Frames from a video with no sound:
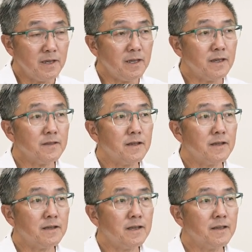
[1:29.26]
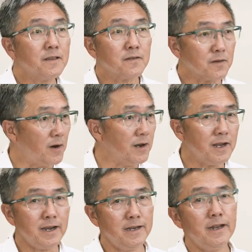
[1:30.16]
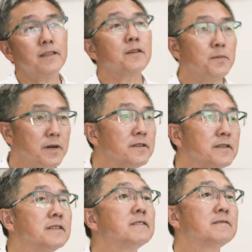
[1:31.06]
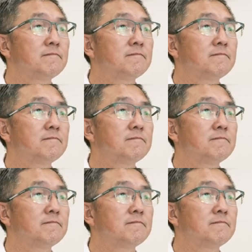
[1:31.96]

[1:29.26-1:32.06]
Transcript: as a, as a scholar and as a person.